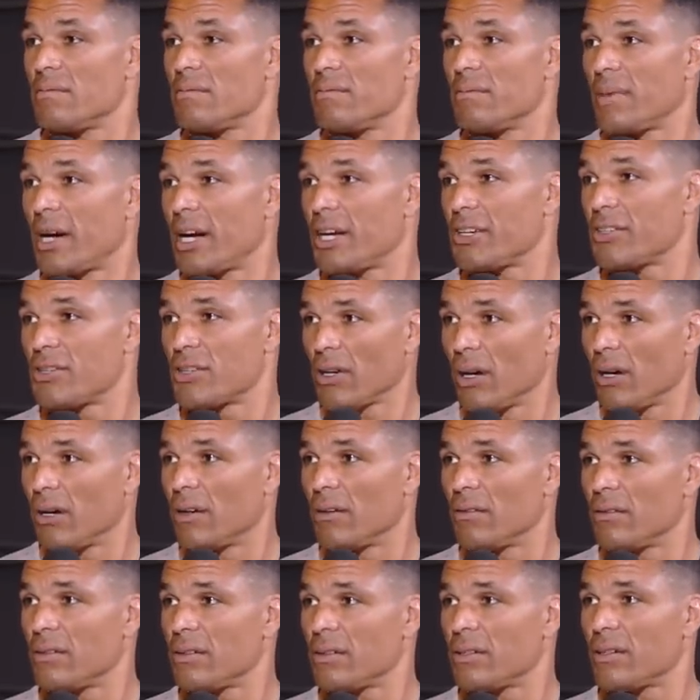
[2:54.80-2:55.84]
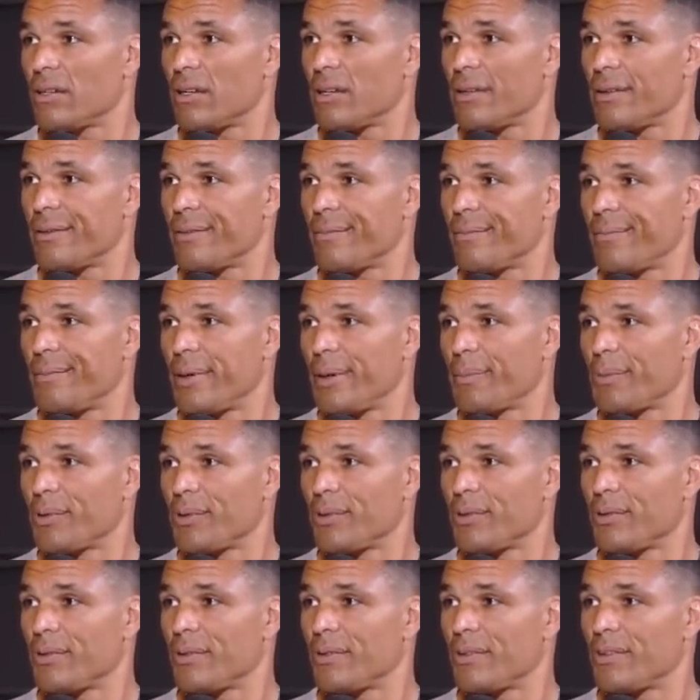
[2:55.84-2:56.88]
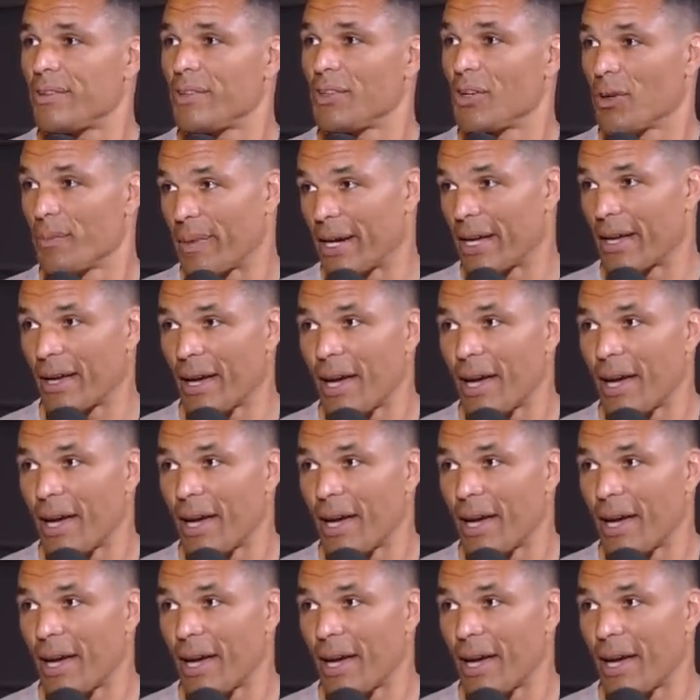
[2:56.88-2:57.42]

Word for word: my show mm-hmm. and people, you're my